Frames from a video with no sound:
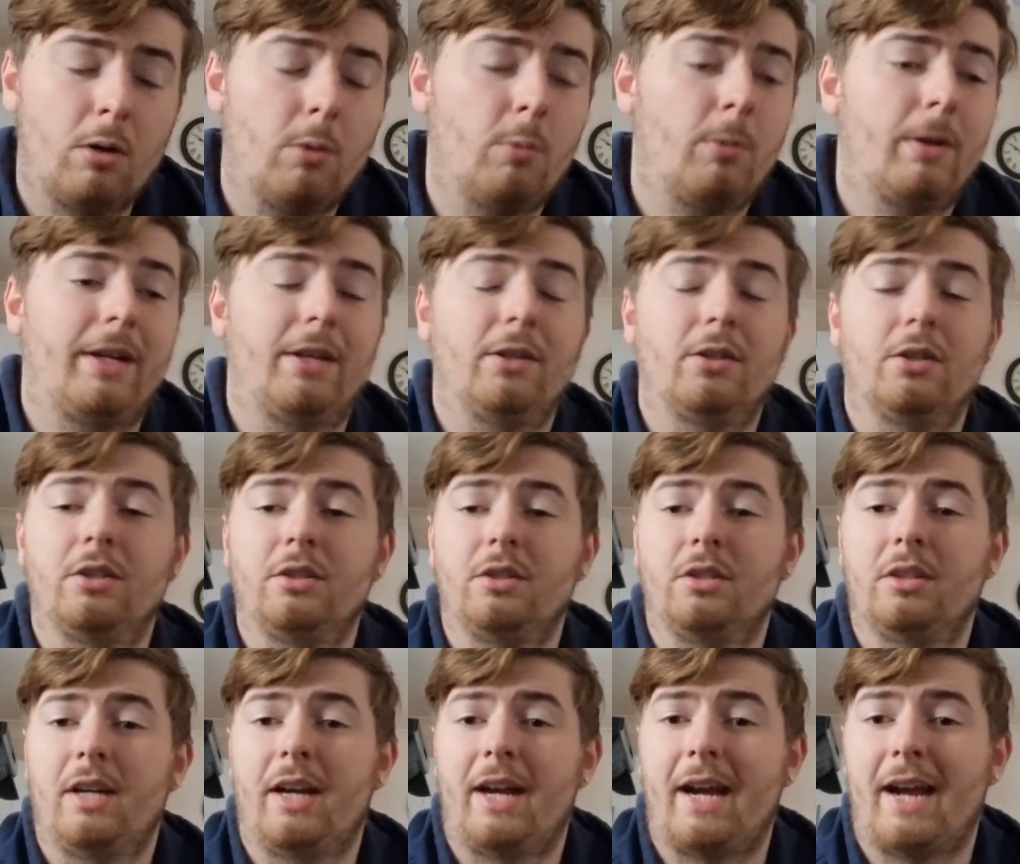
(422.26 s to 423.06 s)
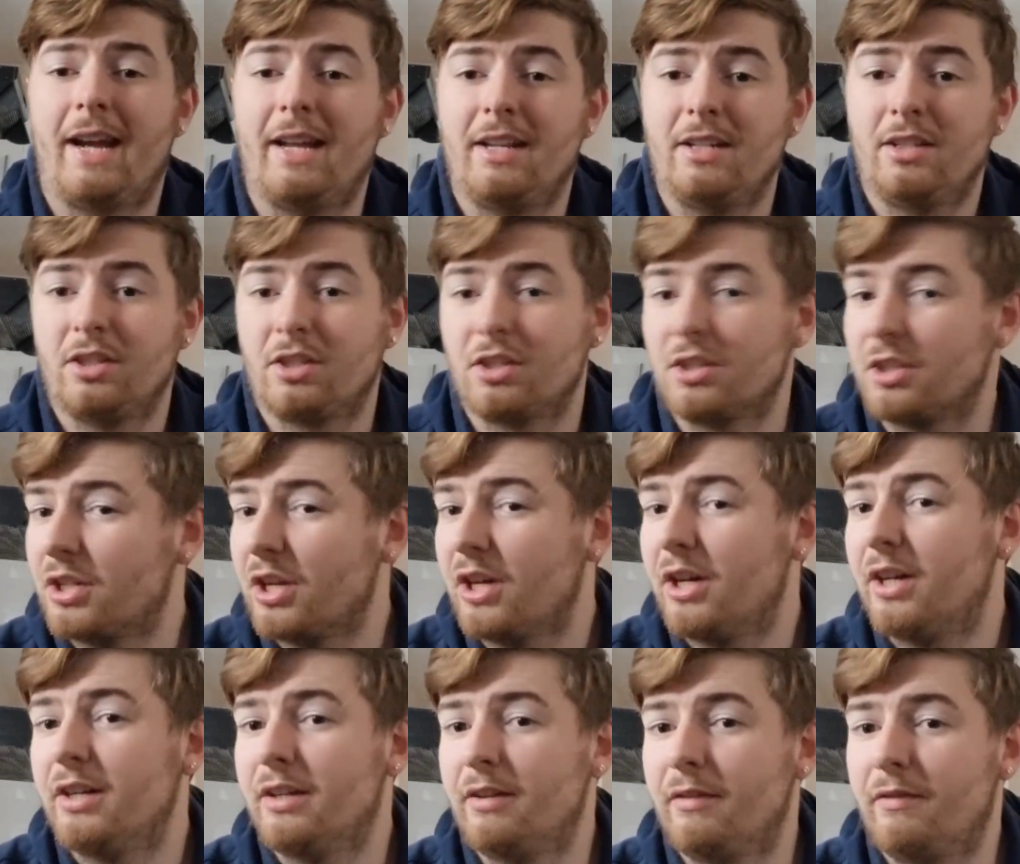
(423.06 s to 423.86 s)
what went on at the
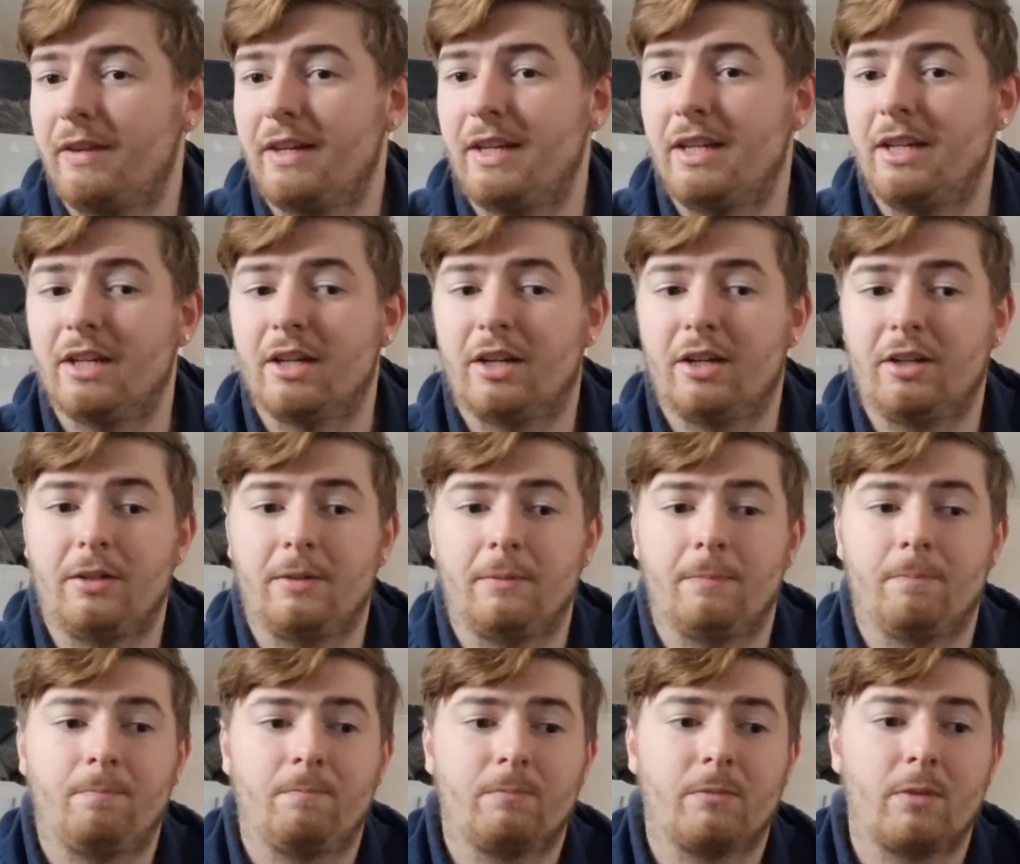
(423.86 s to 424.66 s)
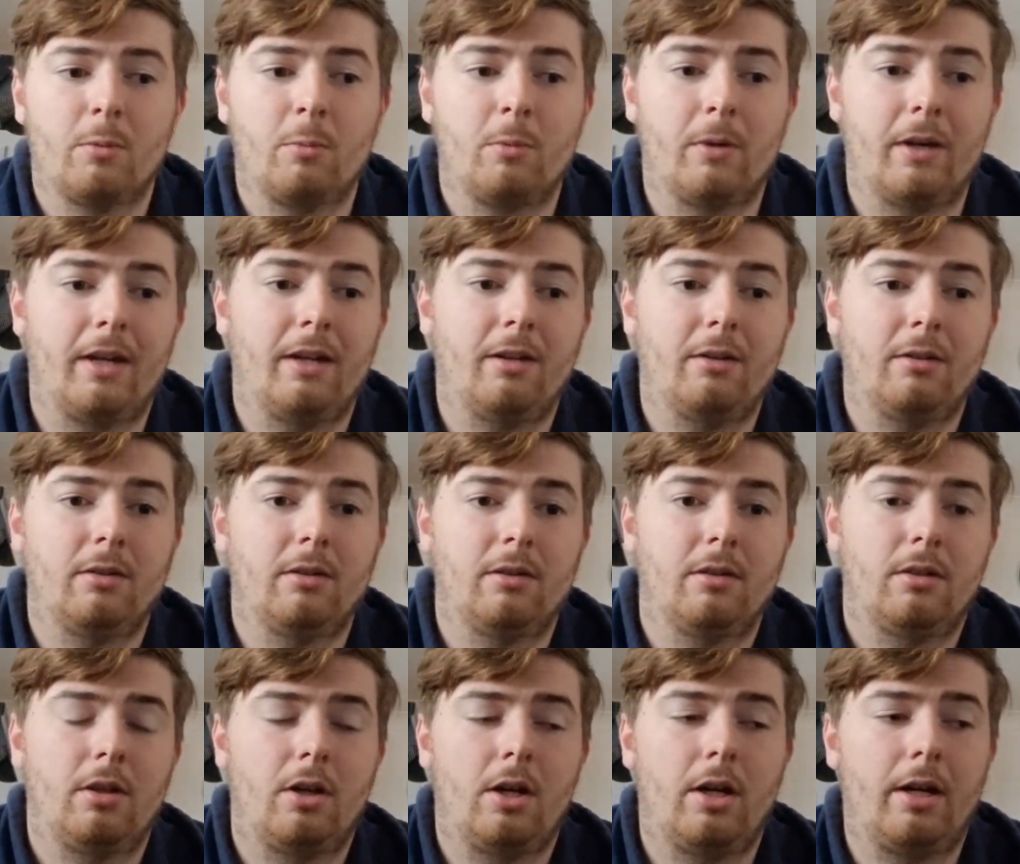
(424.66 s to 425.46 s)
start of the video.
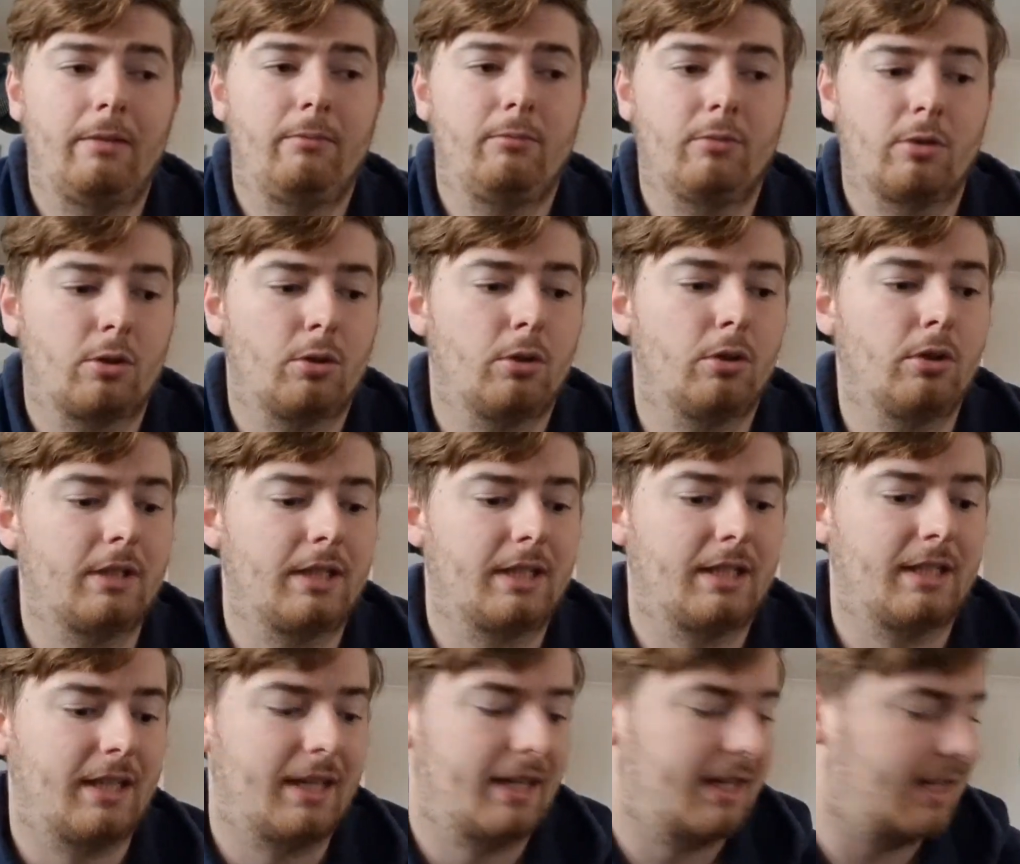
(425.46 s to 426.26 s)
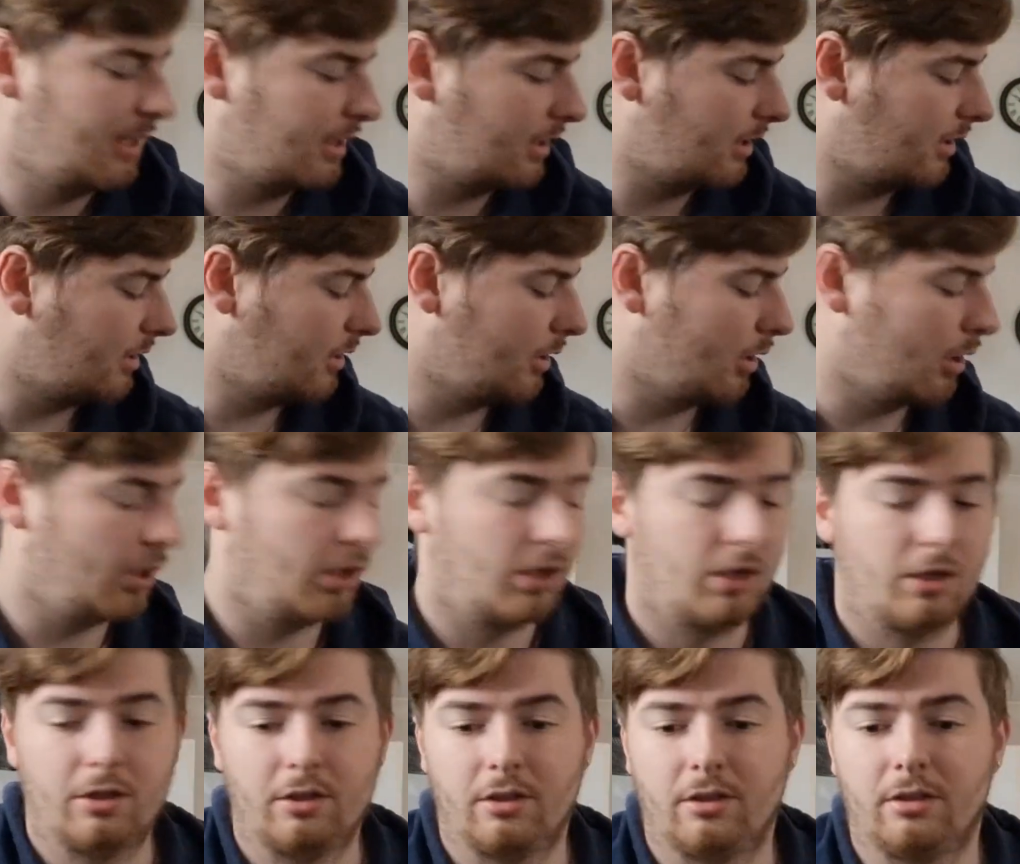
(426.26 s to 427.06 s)
Well, I'm recording this
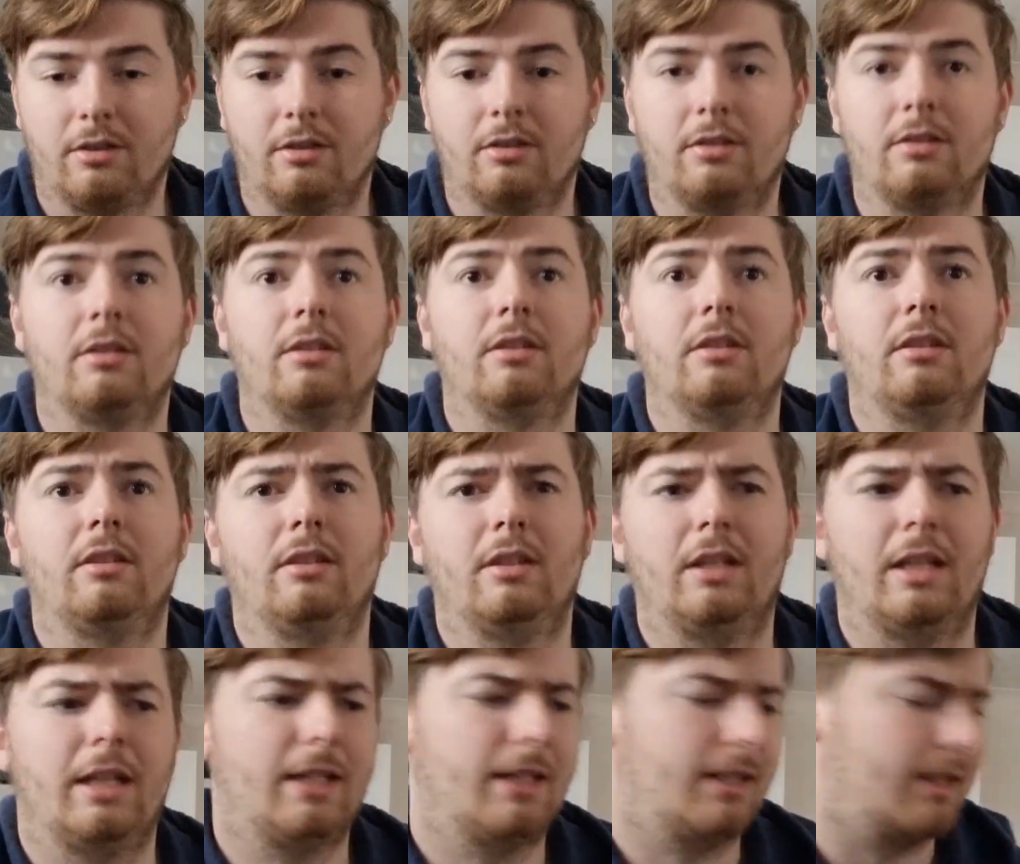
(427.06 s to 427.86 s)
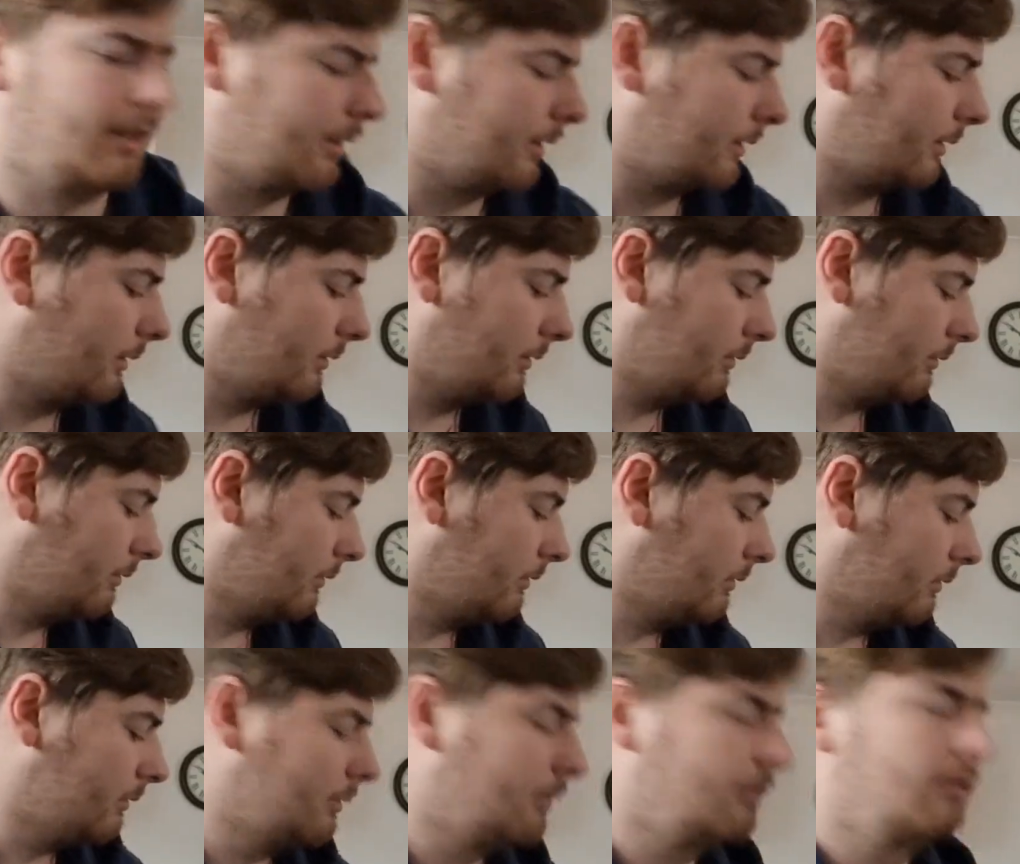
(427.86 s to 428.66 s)
on, uh,
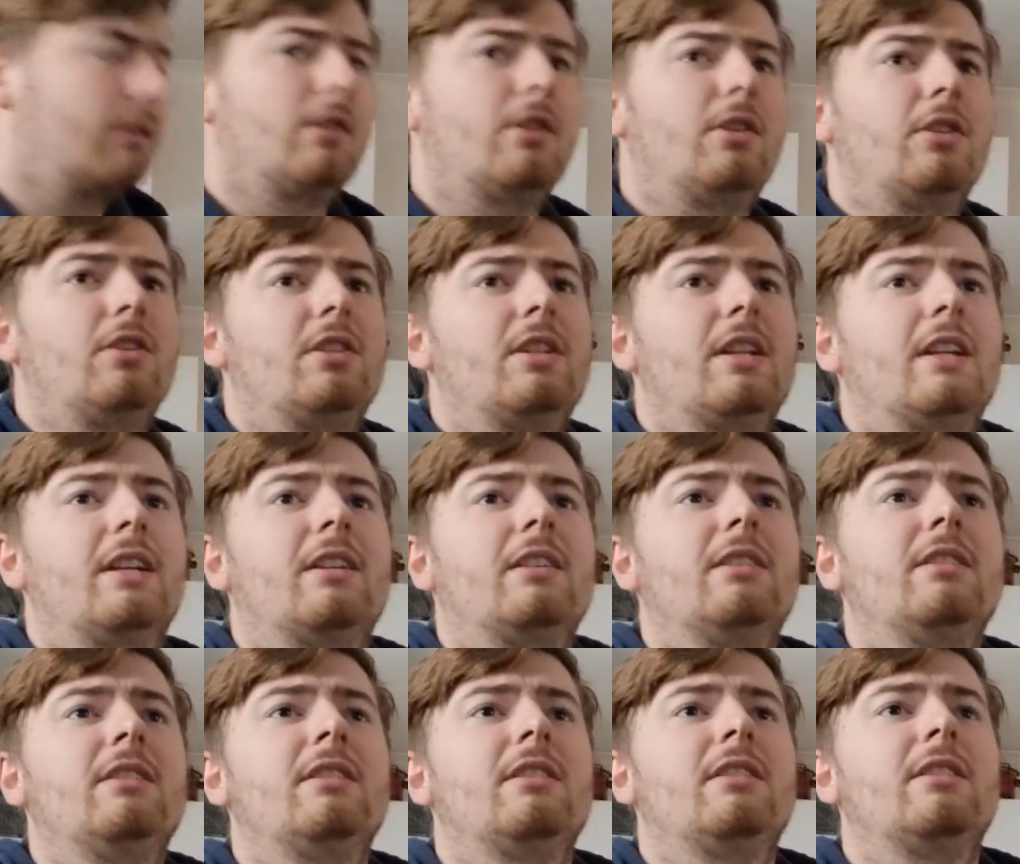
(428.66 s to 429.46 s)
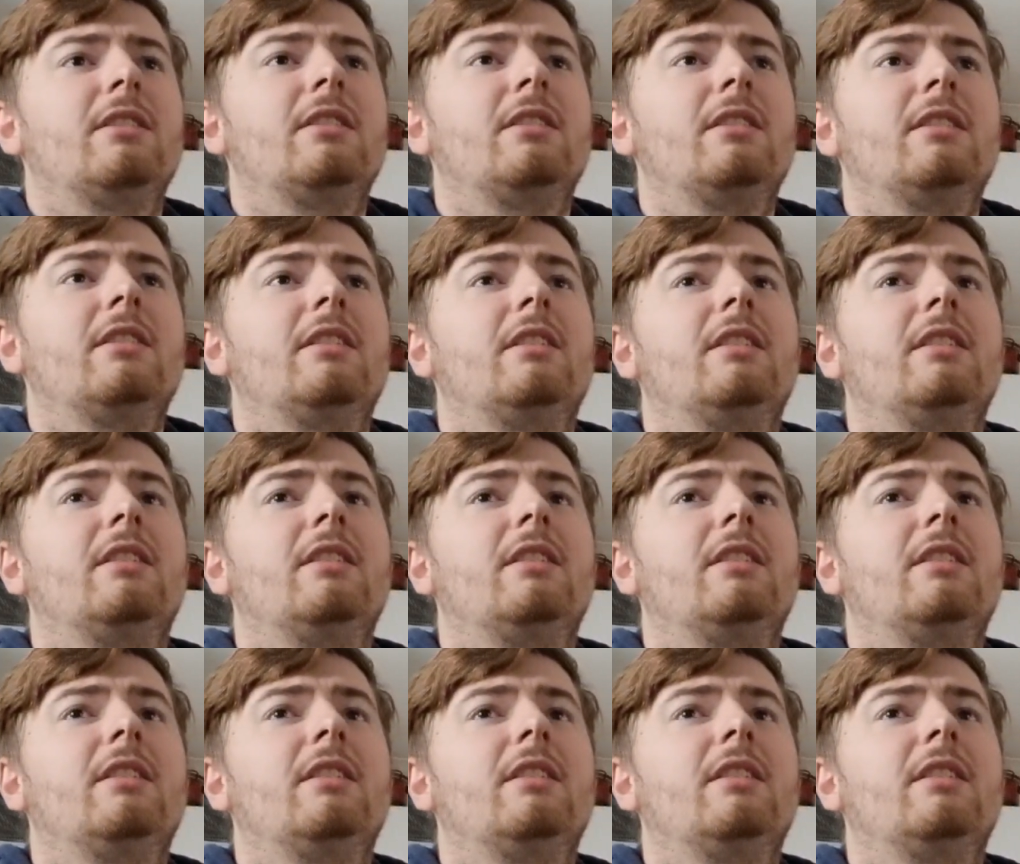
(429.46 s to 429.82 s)
two seconds.